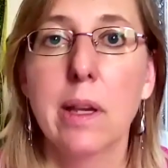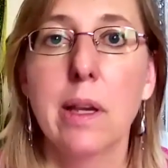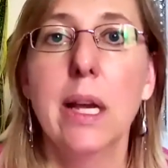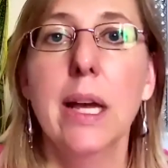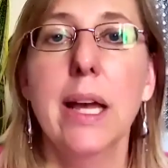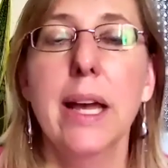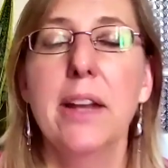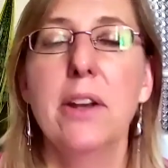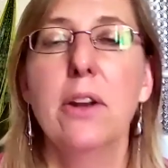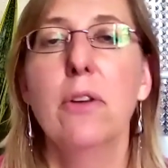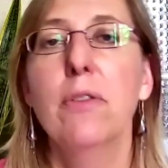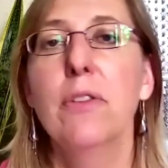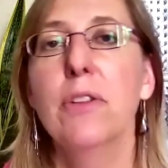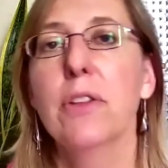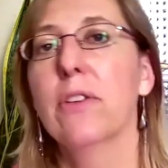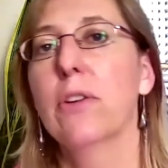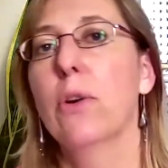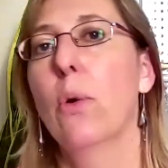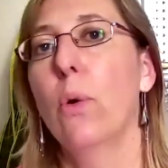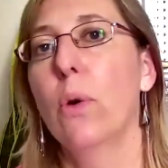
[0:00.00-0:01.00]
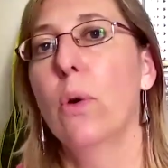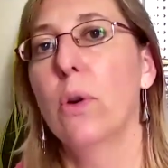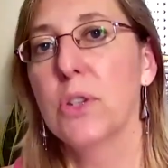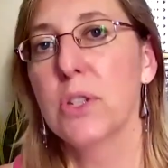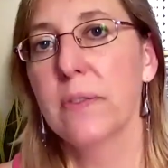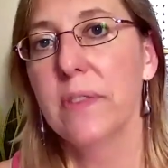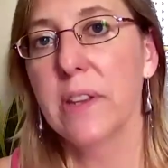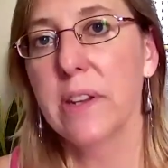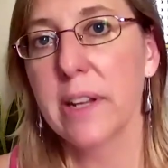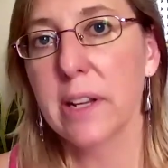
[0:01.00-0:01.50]
And over the course of
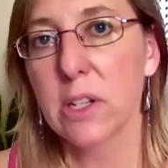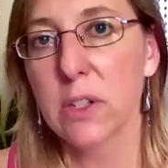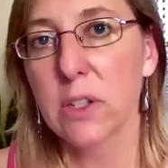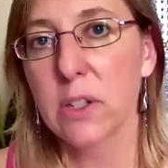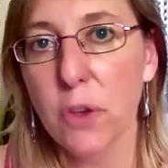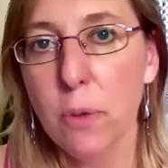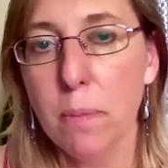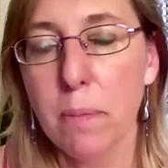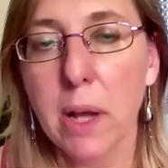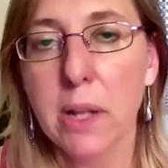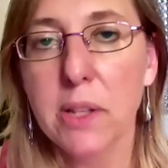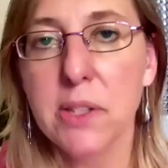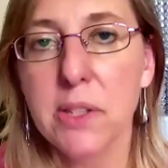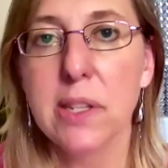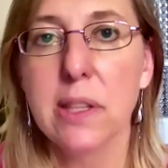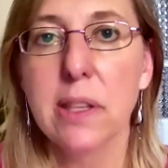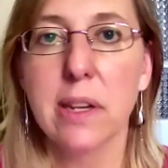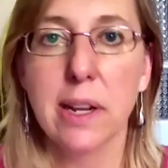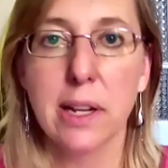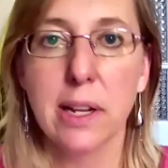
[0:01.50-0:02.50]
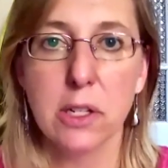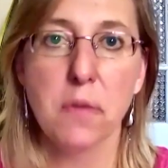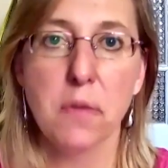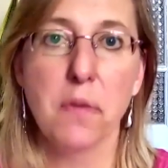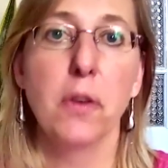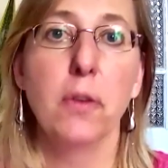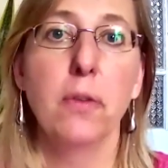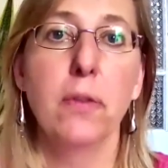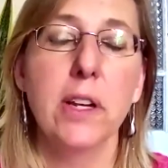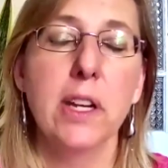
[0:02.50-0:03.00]
the next few months and the next few
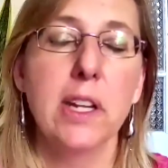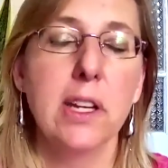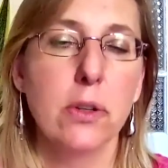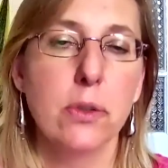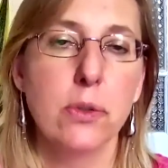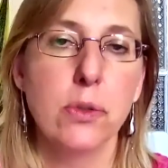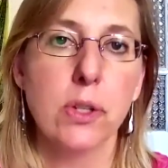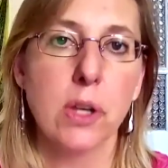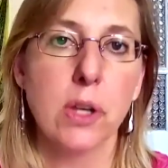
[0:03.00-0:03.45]
videos,